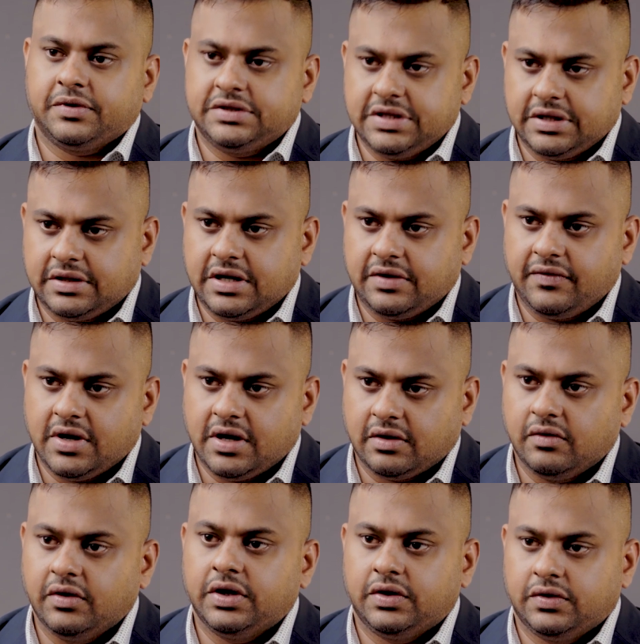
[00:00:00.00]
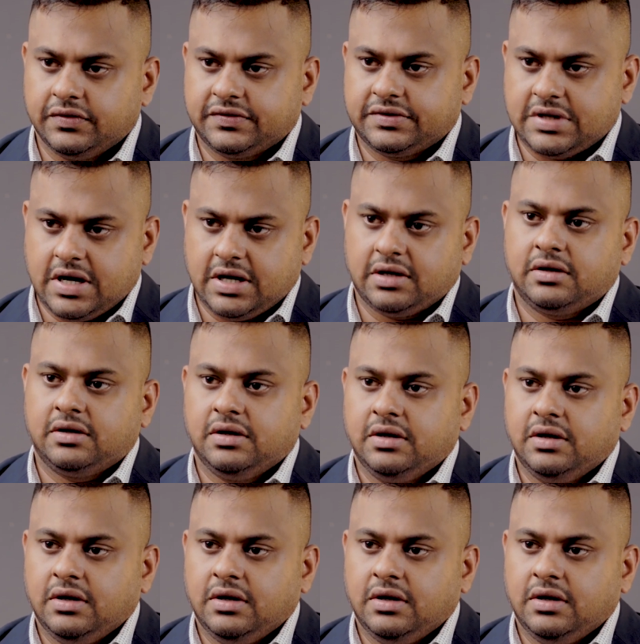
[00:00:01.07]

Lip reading: project that we are going to start,